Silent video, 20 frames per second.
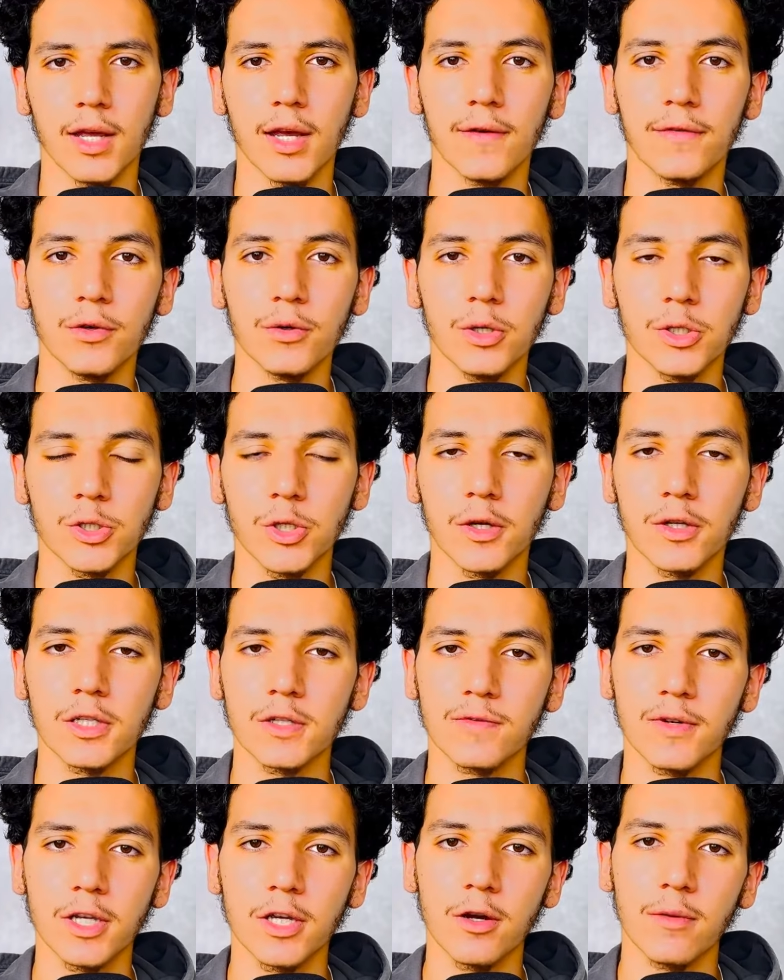If you enjoyed this
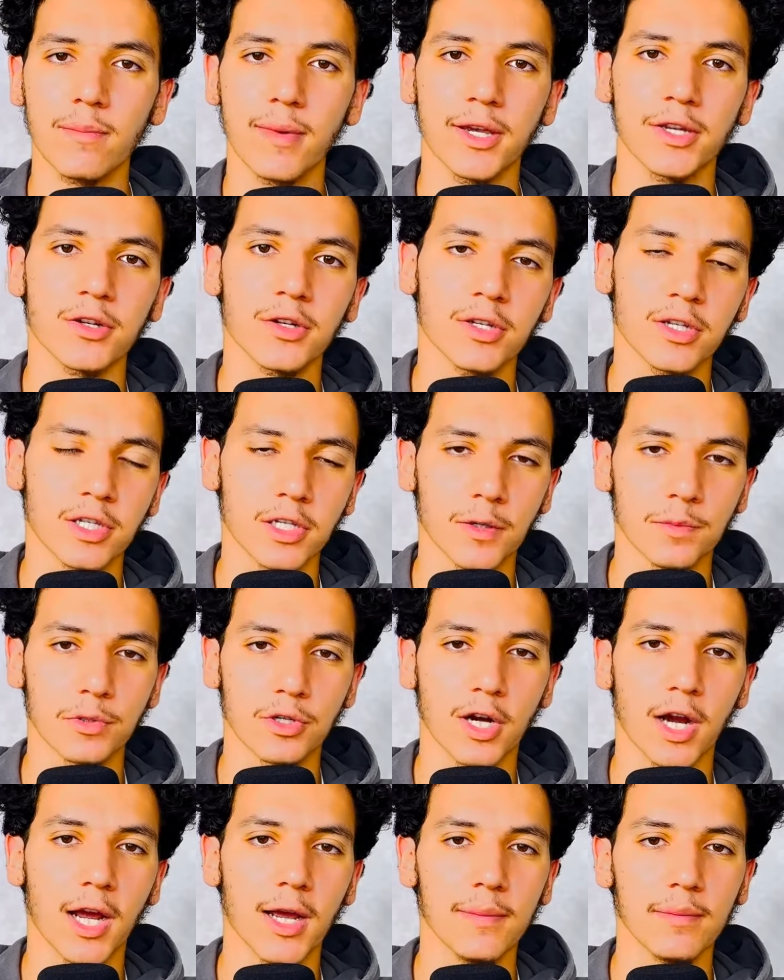video, make sure to
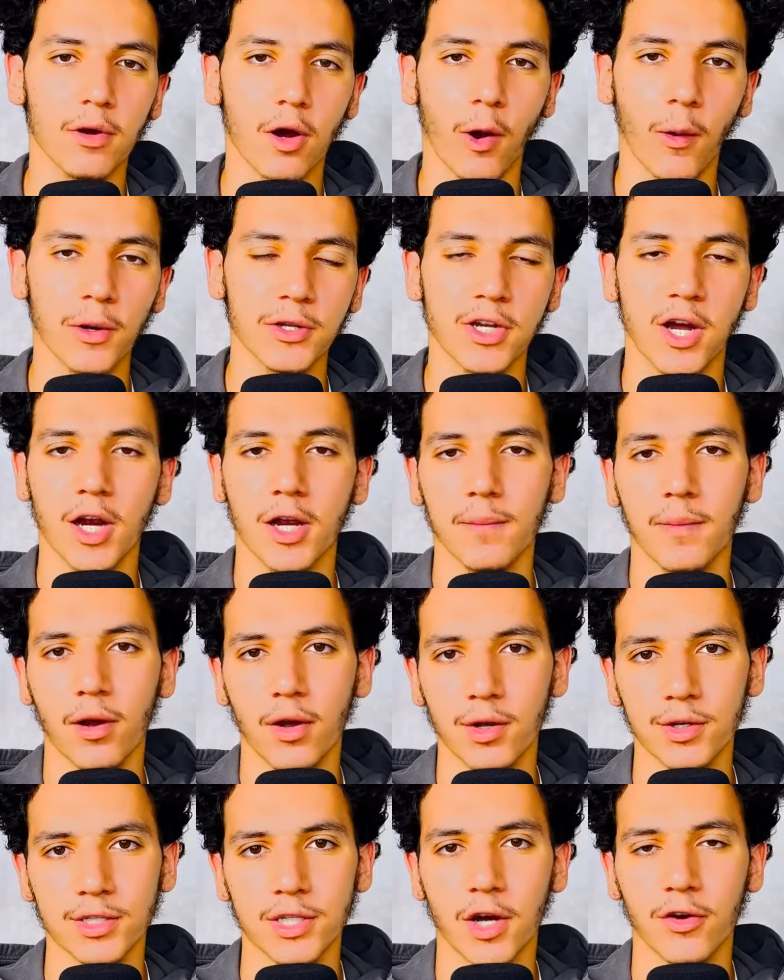subscribe. We talk
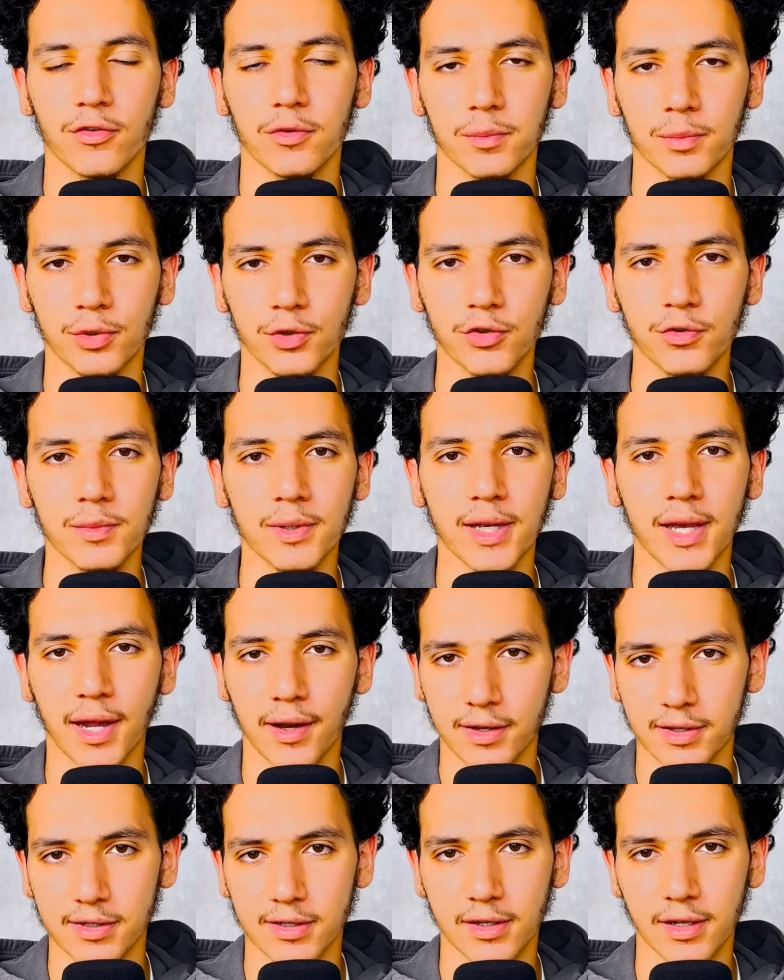about self-improvement and
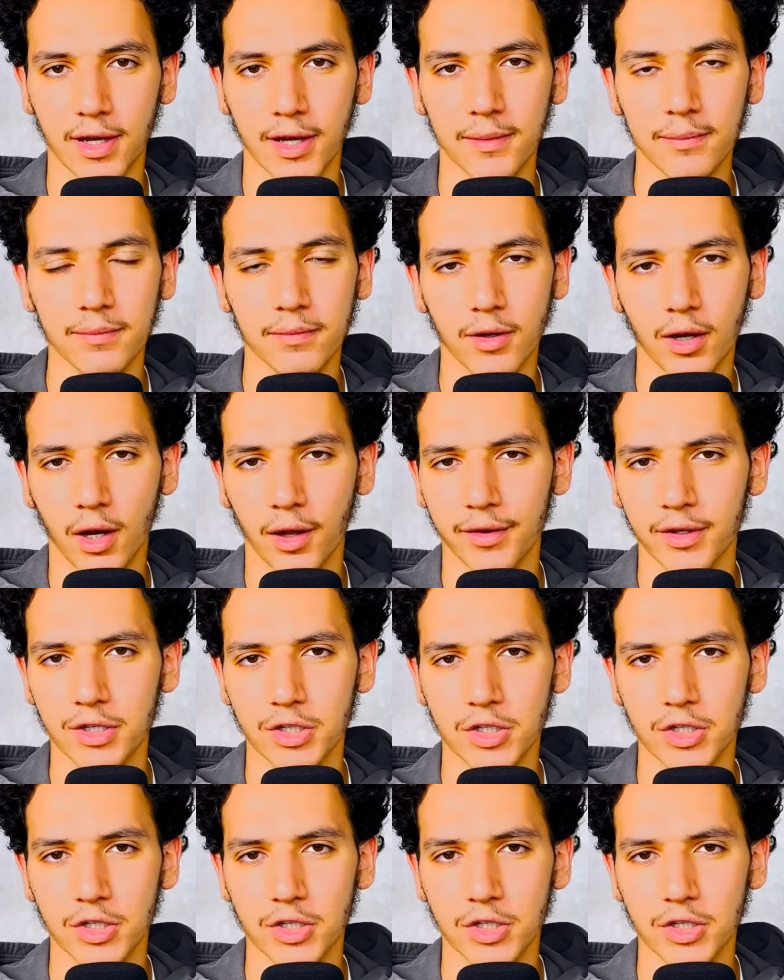Islam on this